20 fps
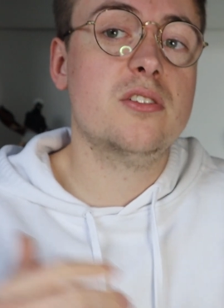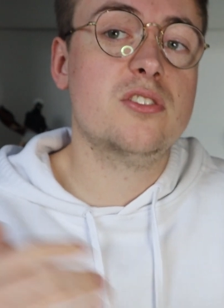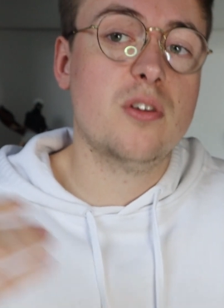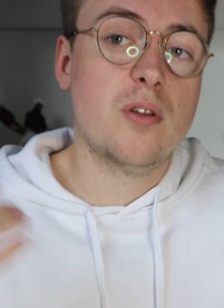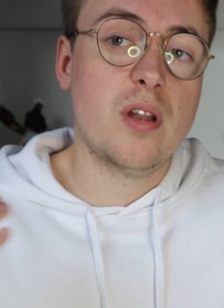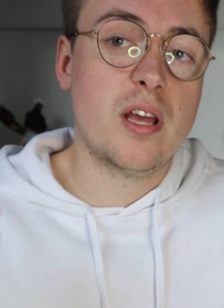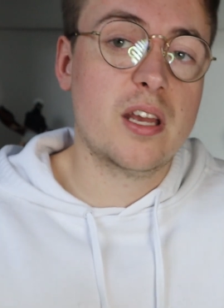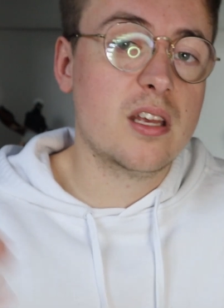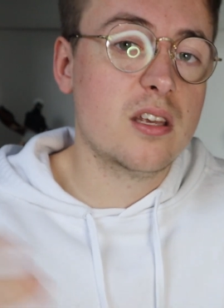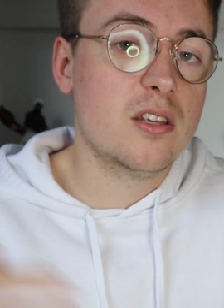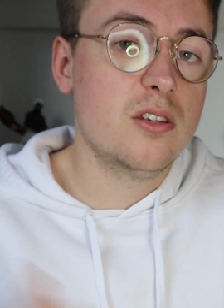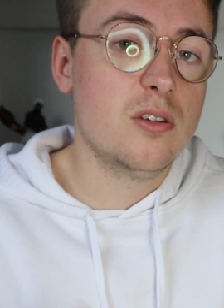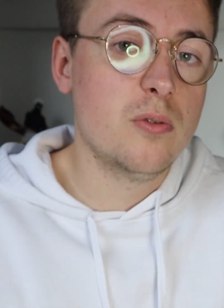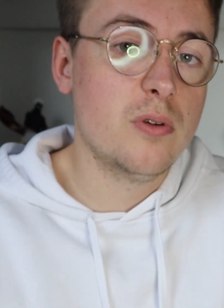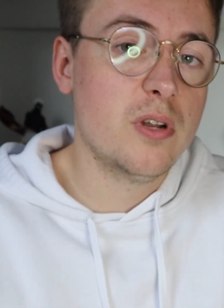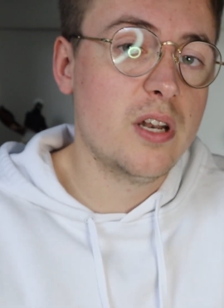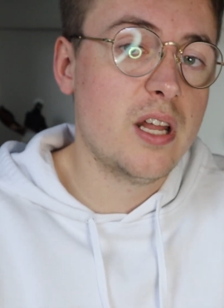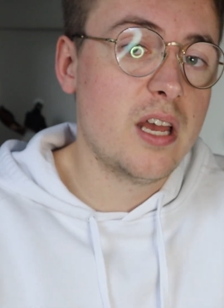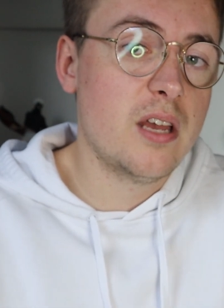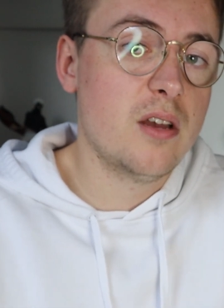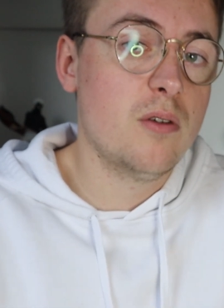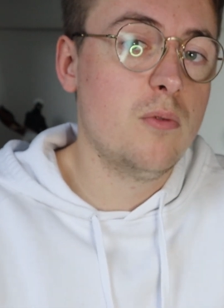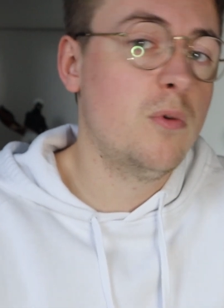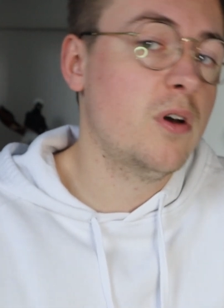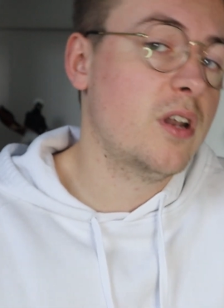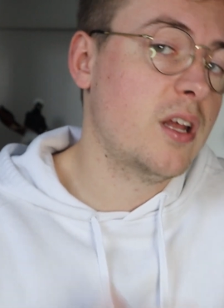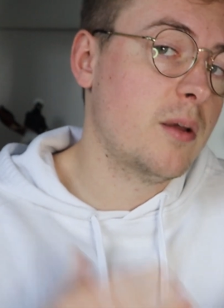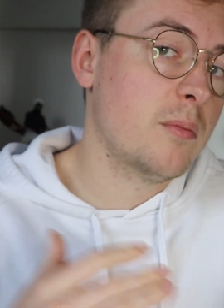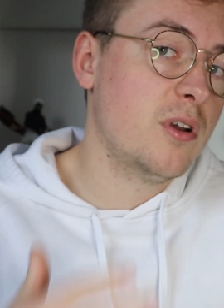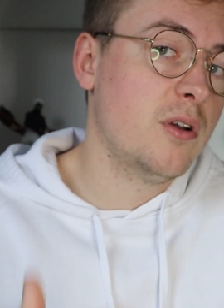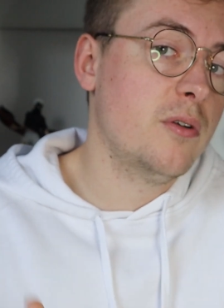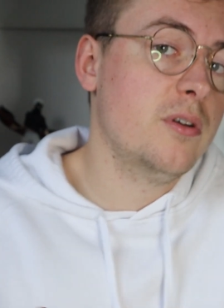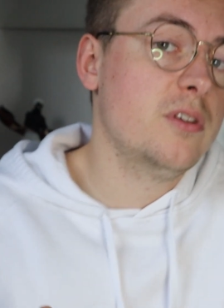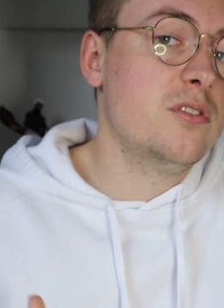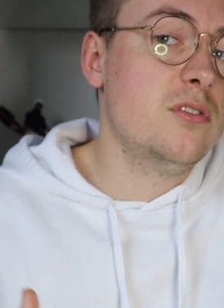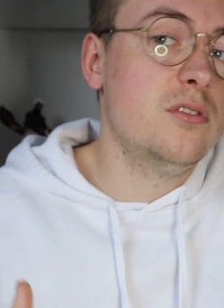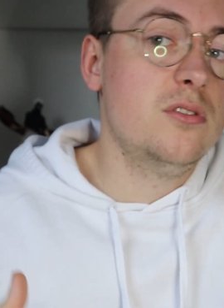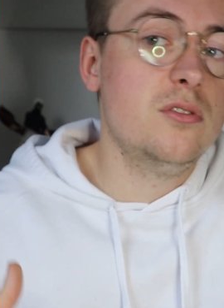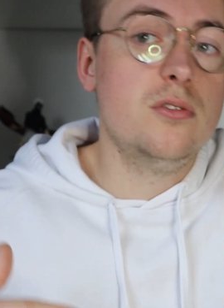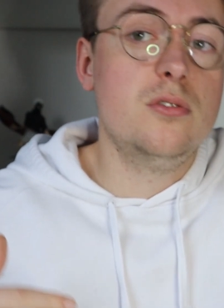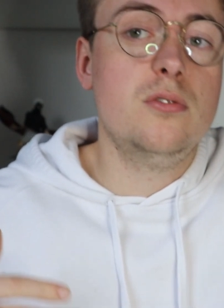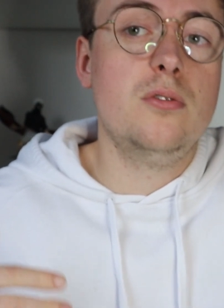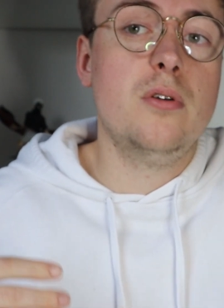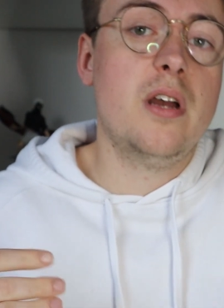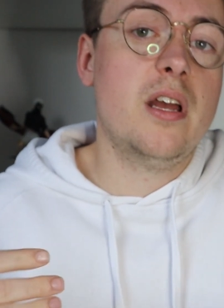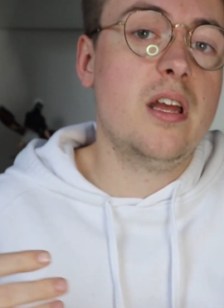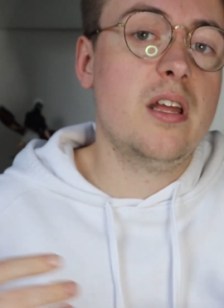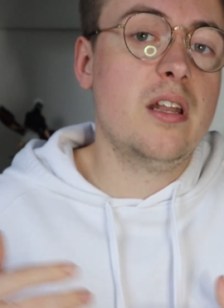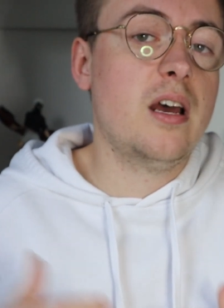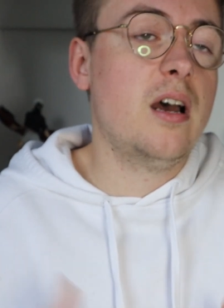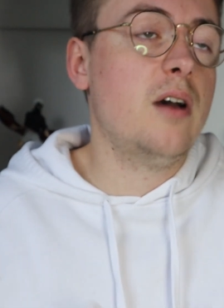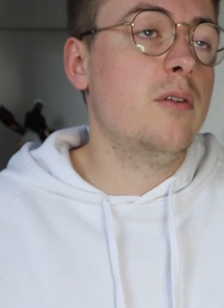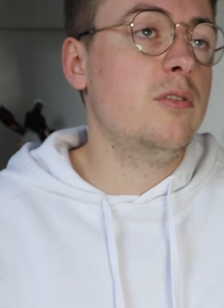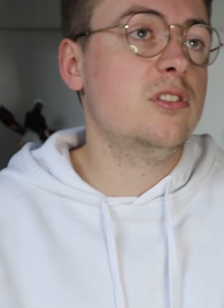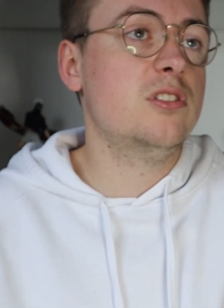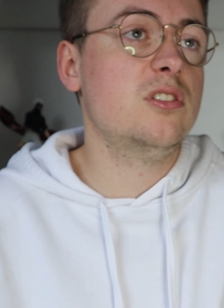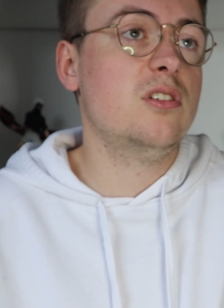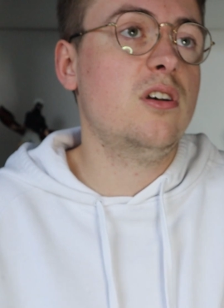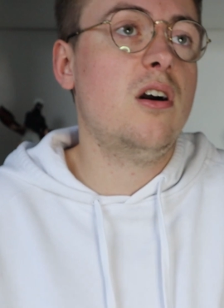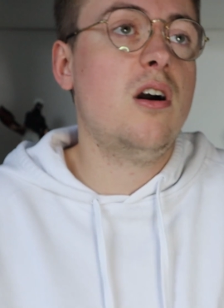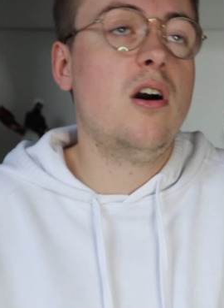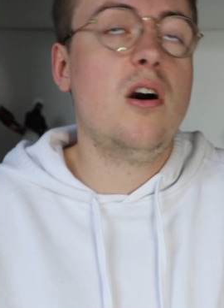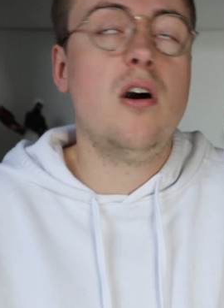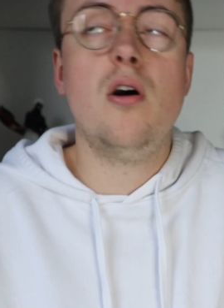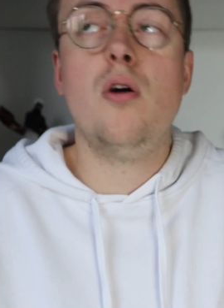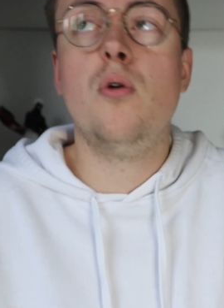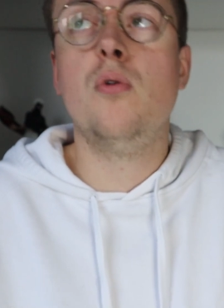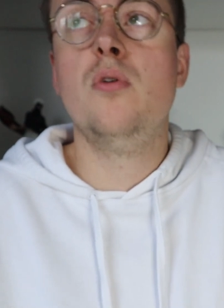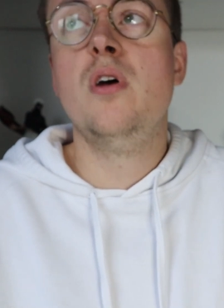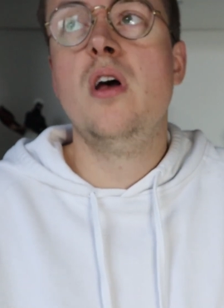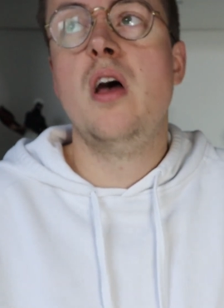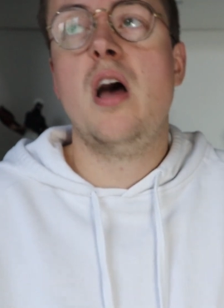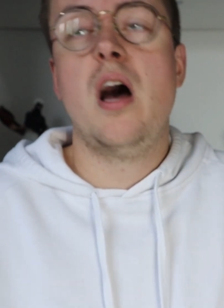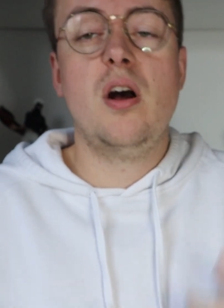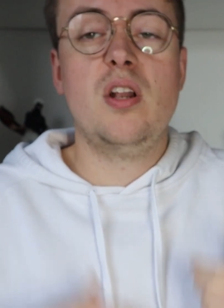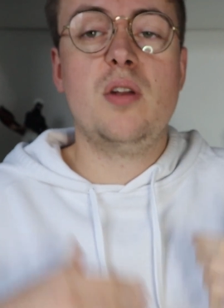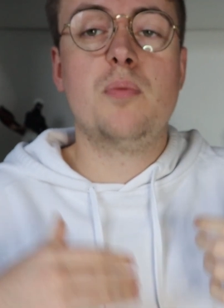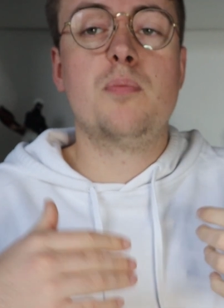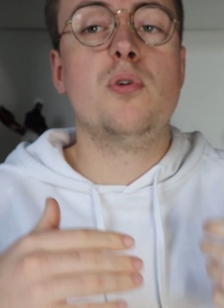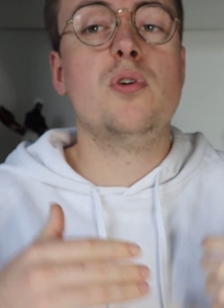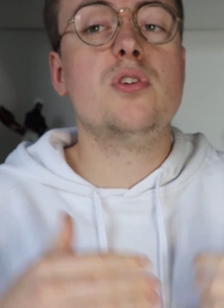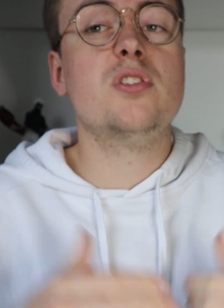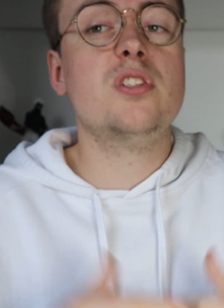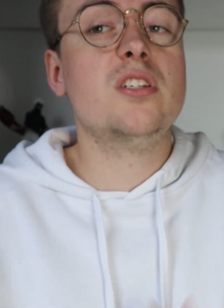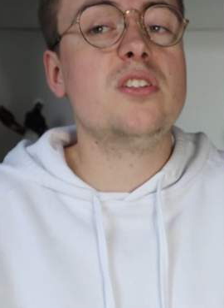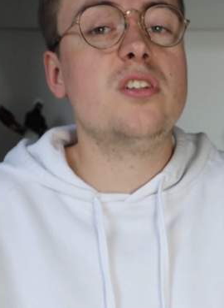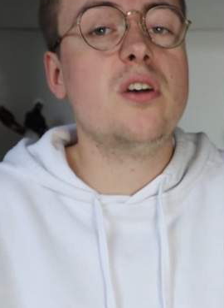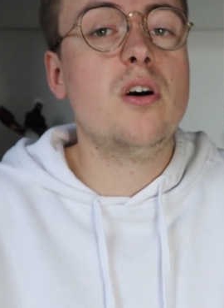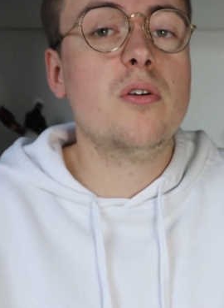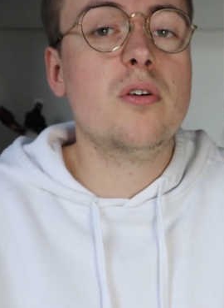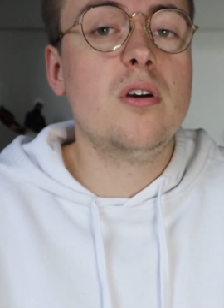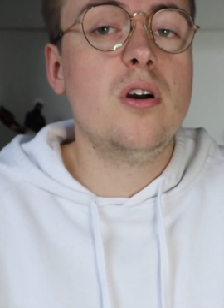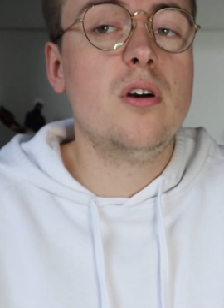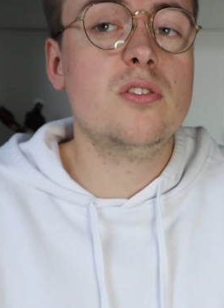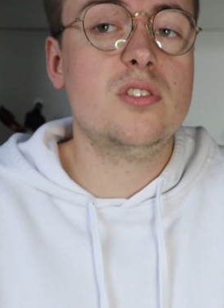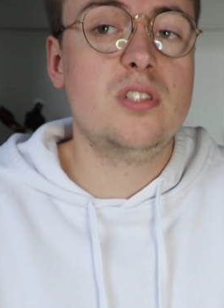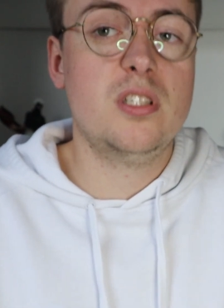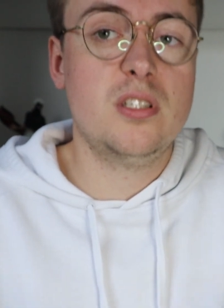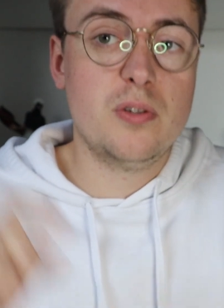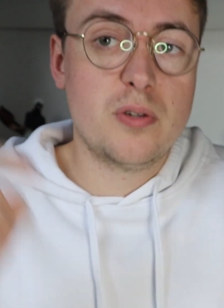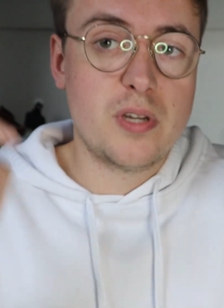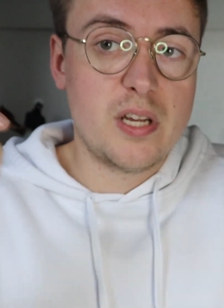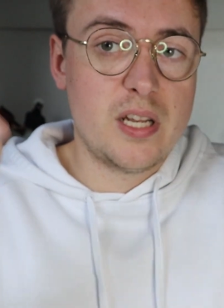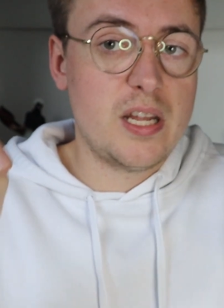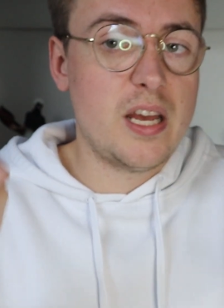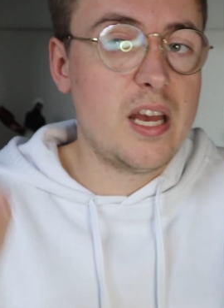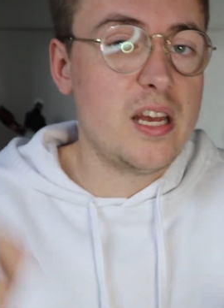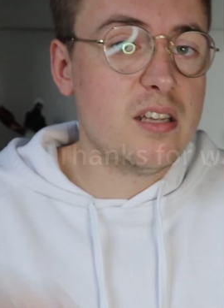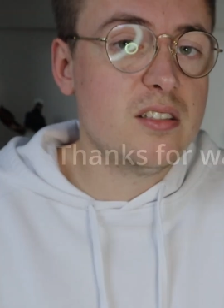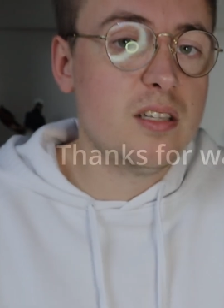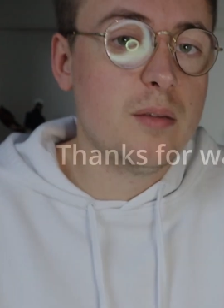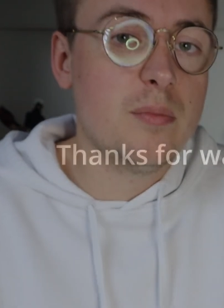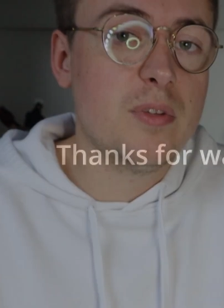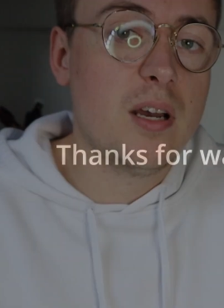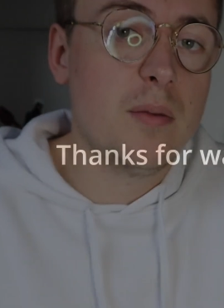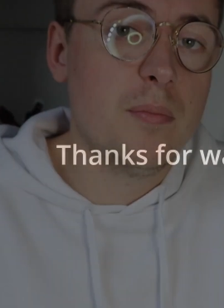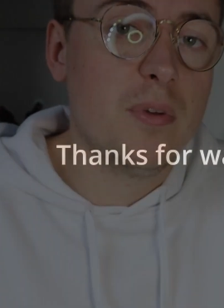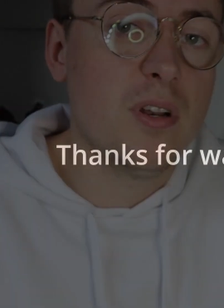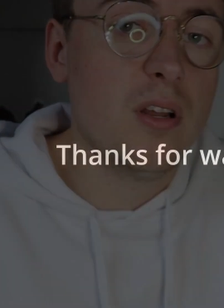so like a Q&A on what I'm going to do and how the process all goes, then you can ask them down